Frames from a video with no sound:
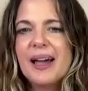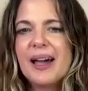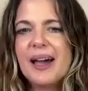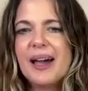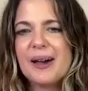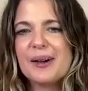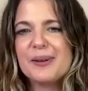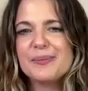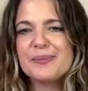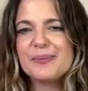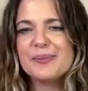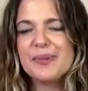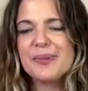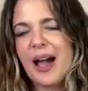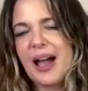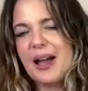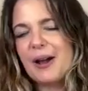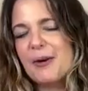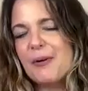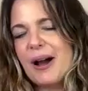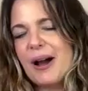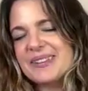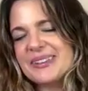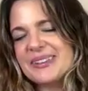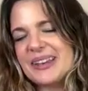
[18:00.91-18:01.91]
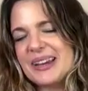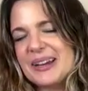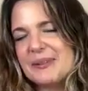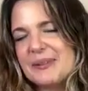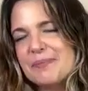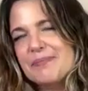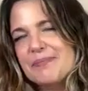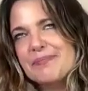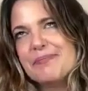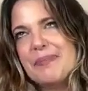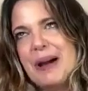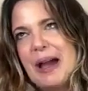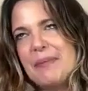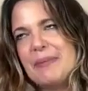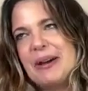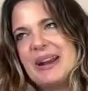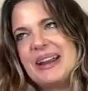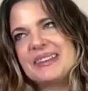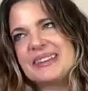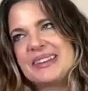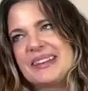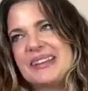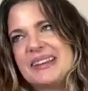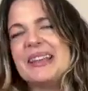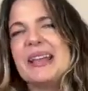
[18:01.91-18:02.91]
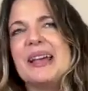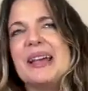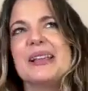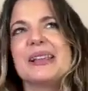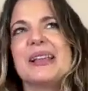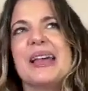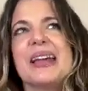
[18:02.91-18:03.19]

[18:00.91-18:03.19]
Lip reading: Ayahuasca, my medicine,